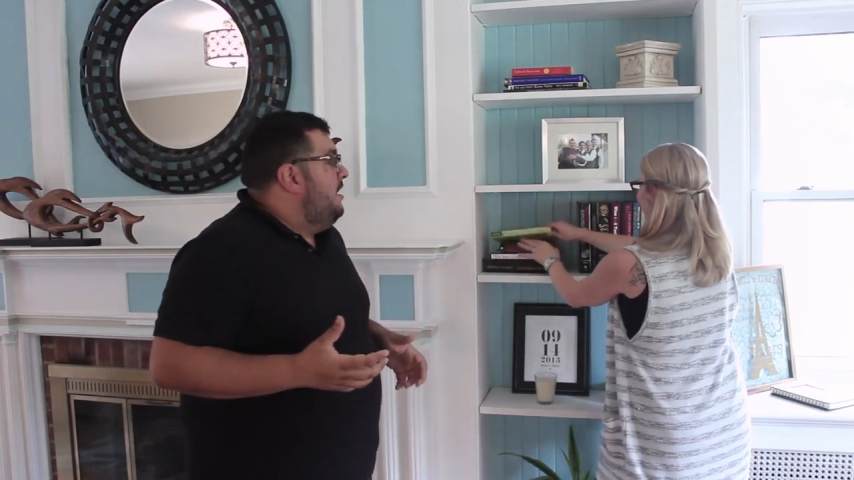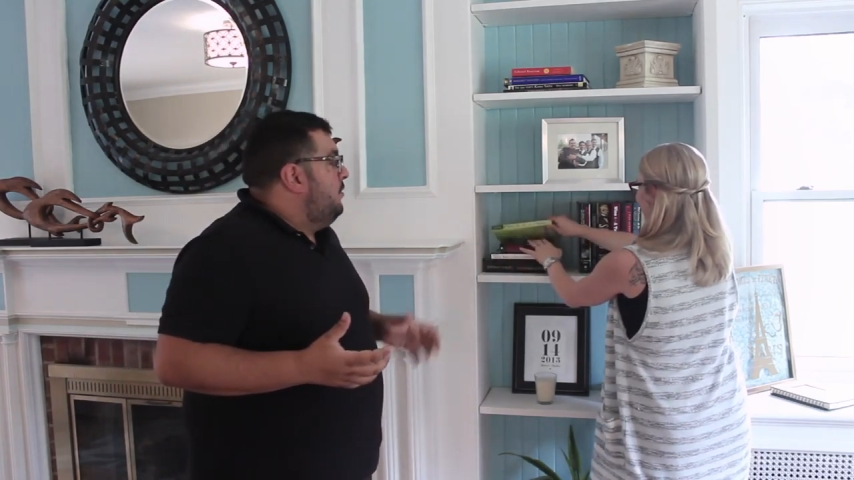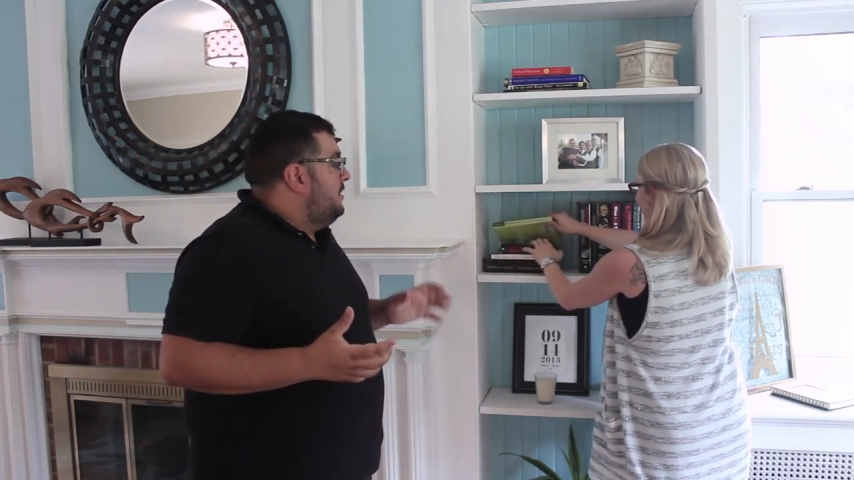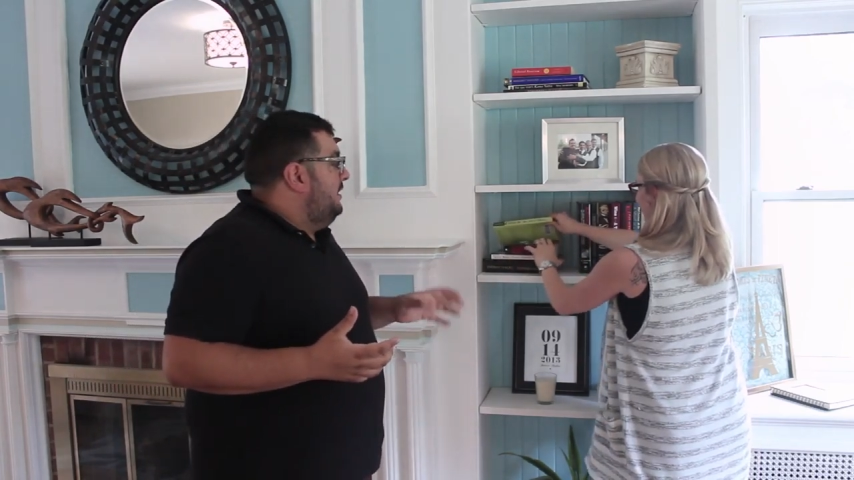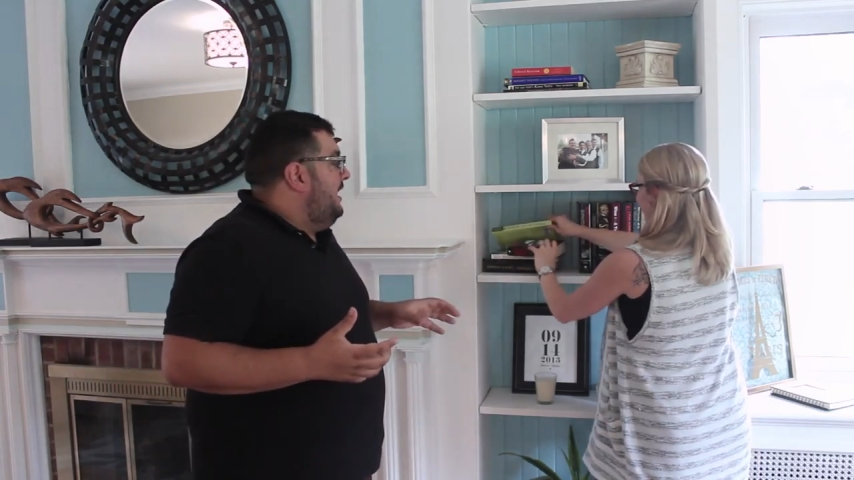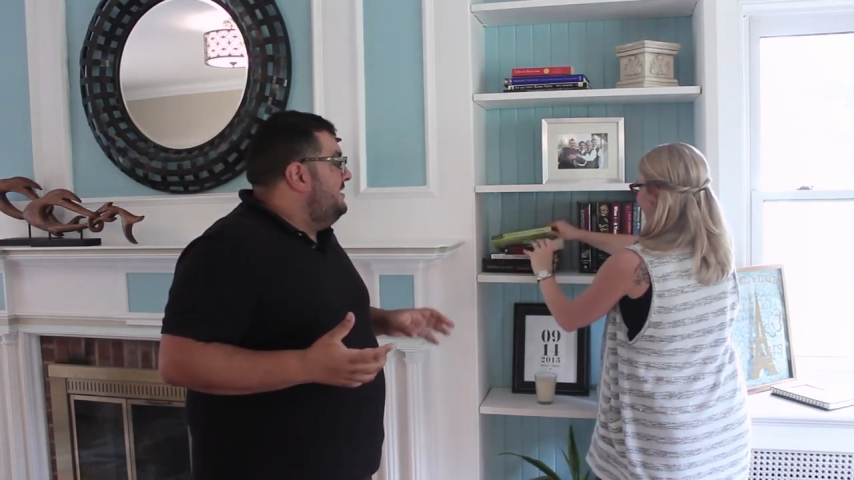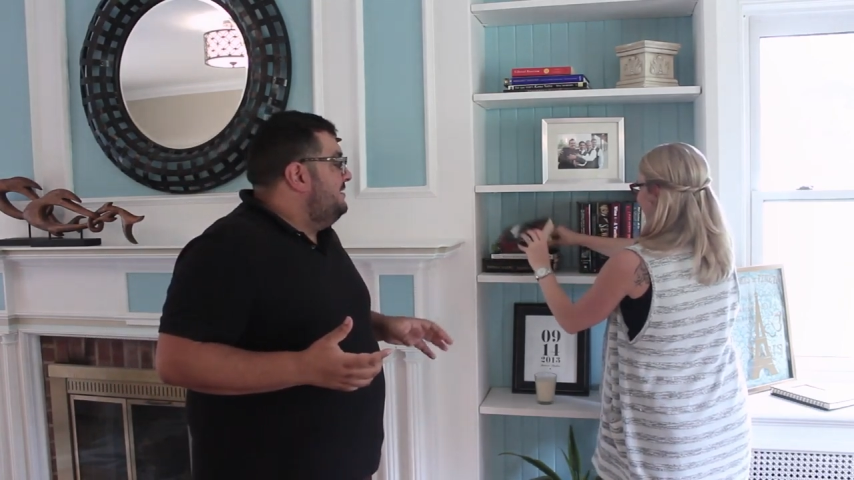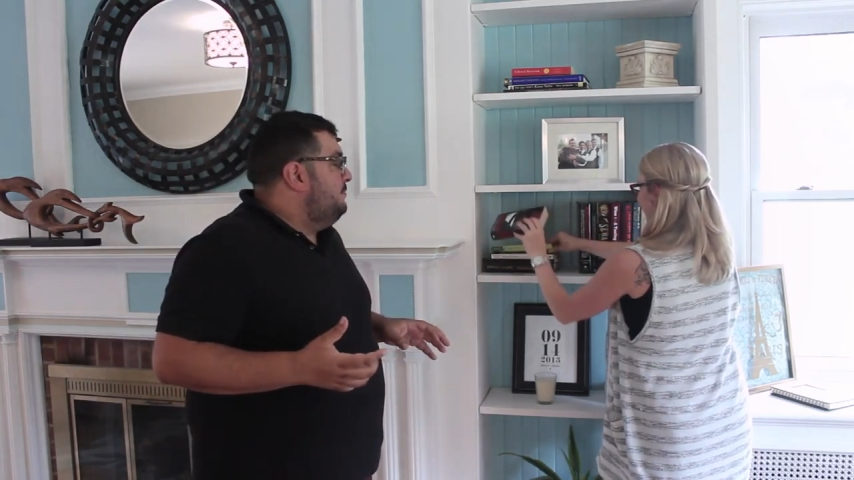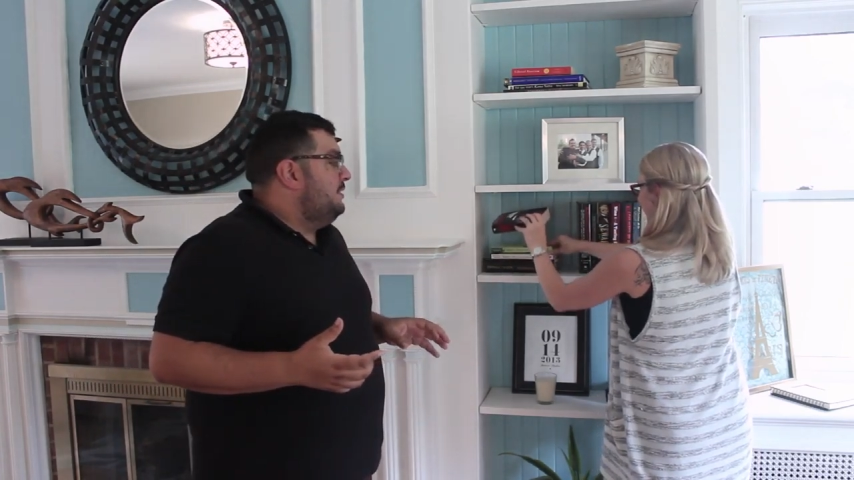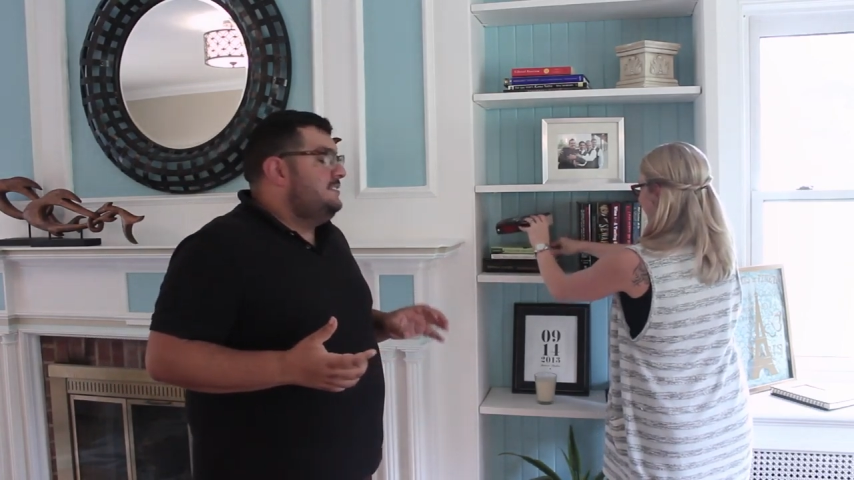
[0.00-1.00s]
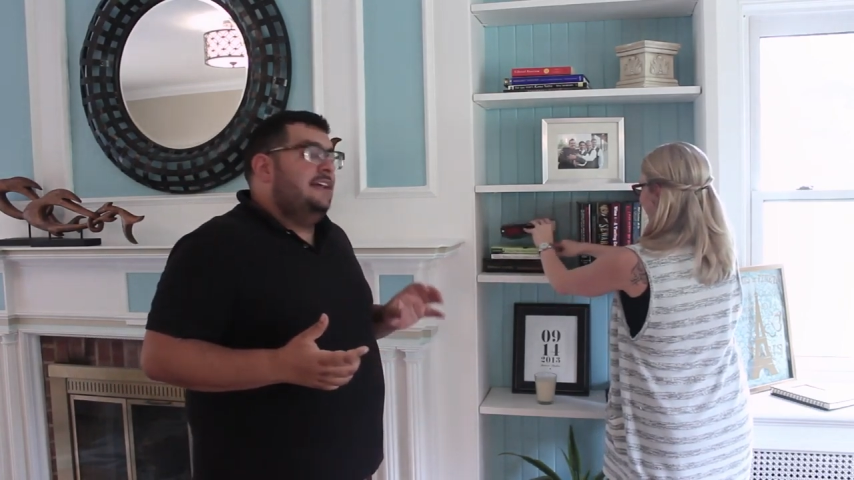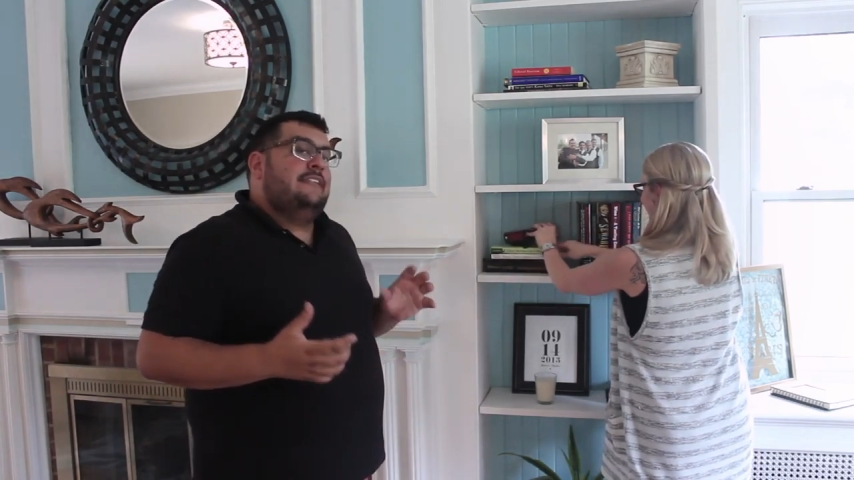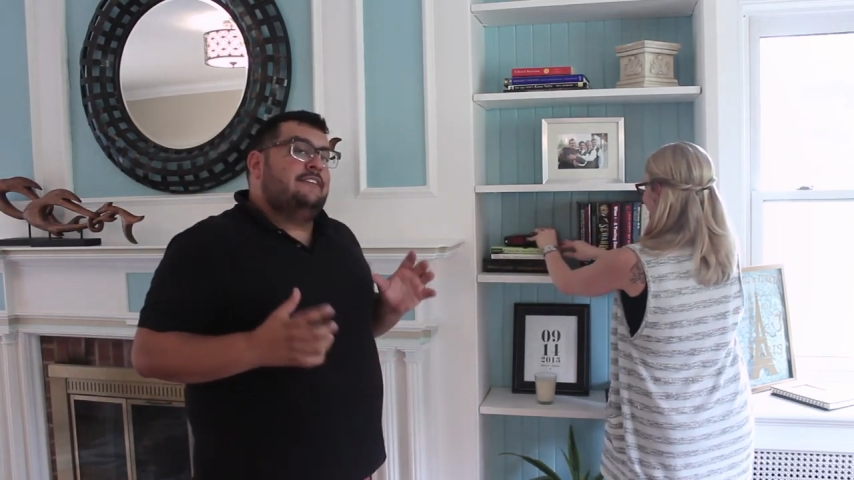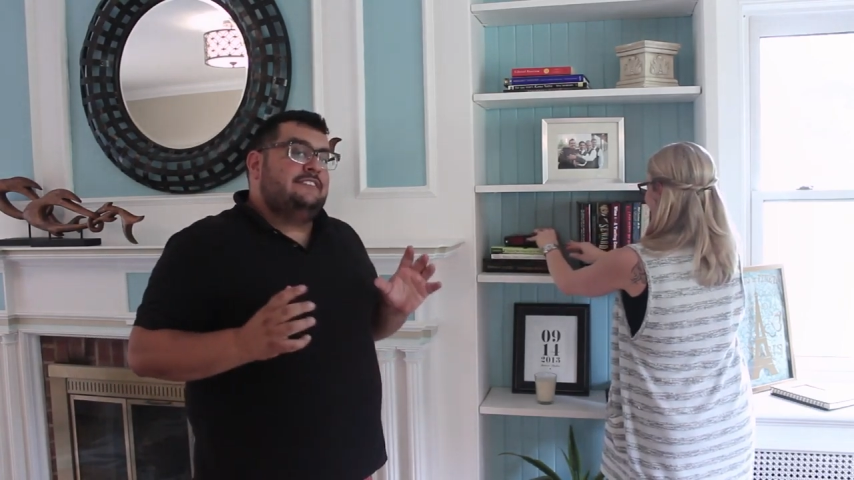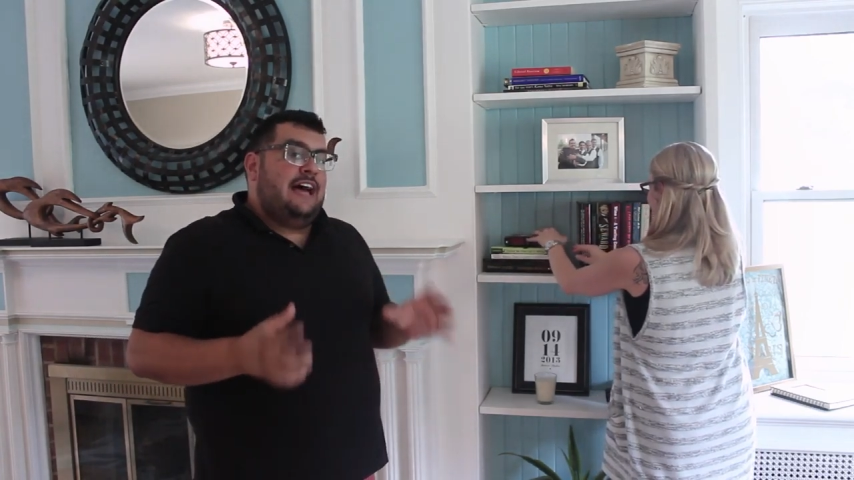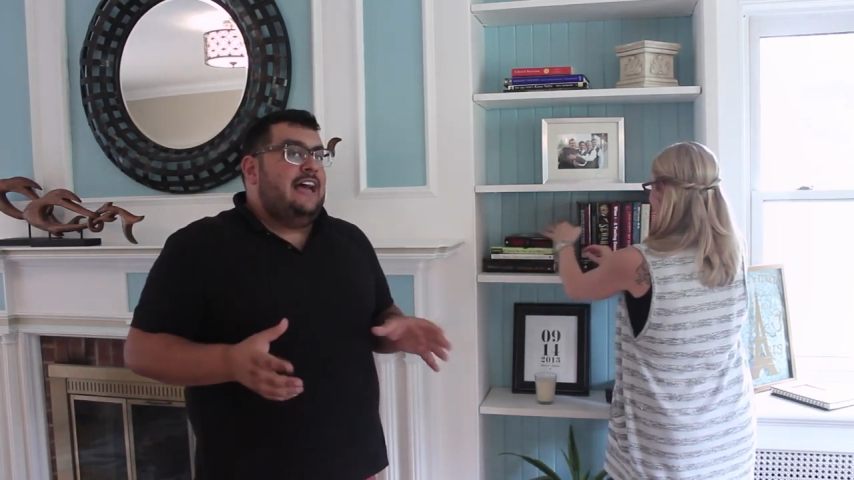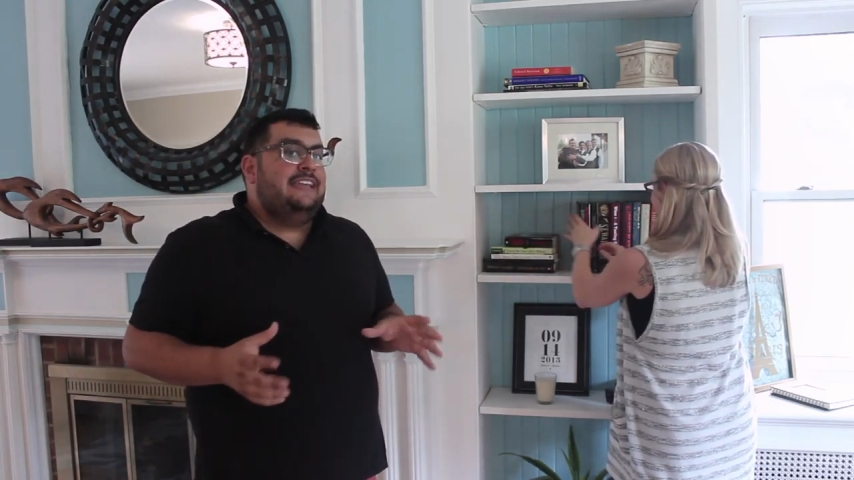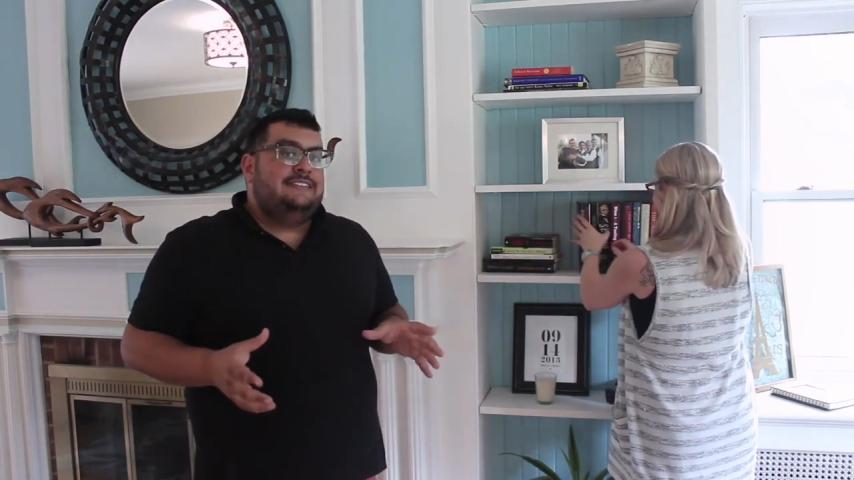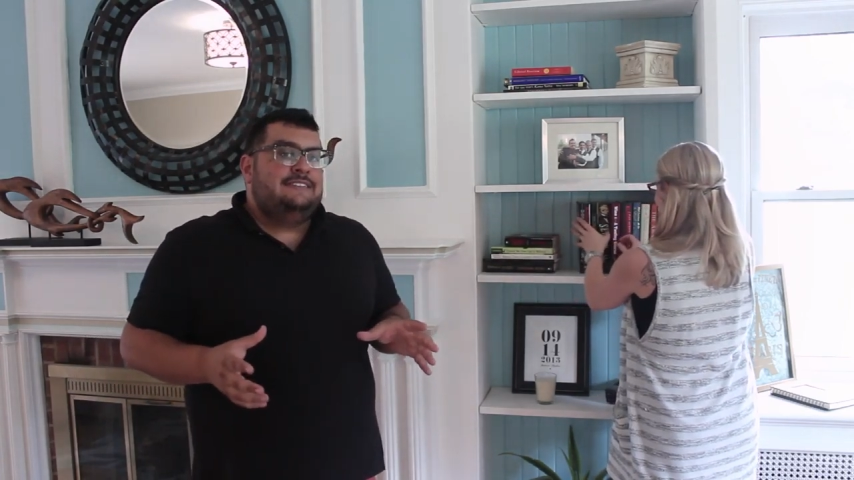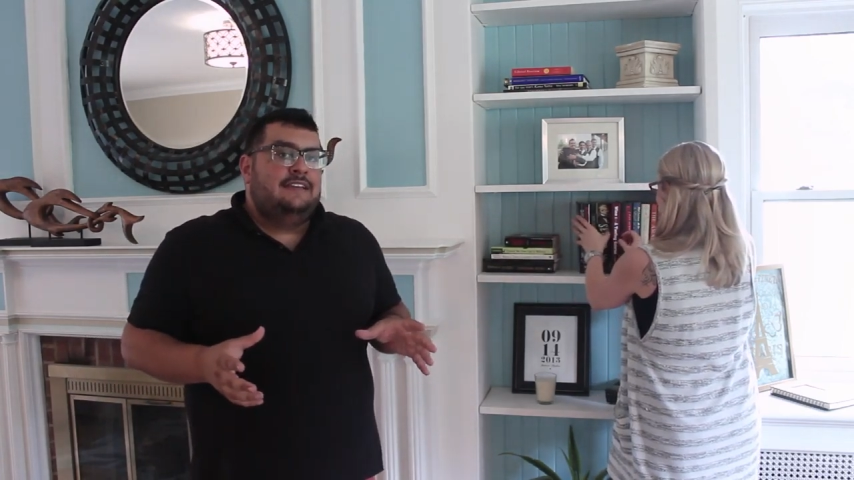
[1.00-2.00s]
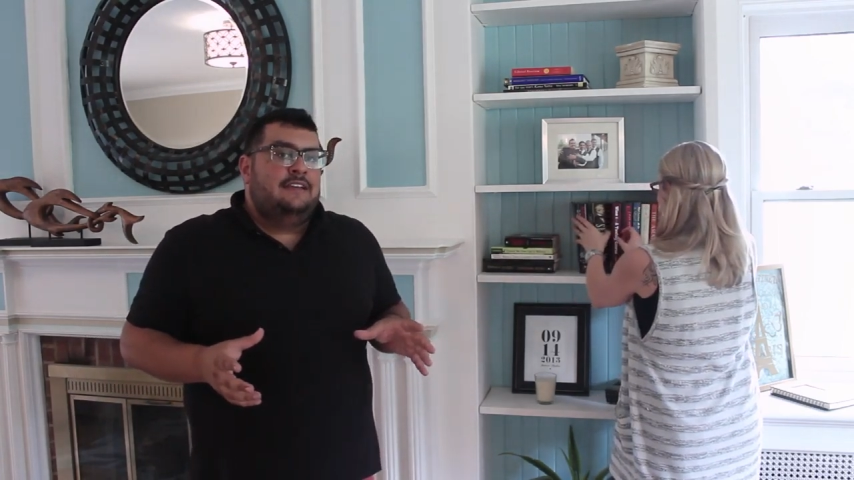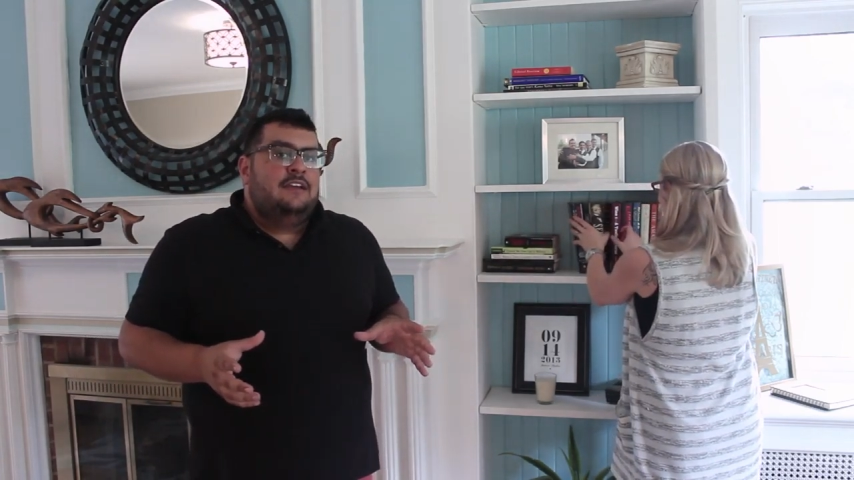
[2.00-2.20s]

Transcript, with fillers: We're going to lay some books on their sides.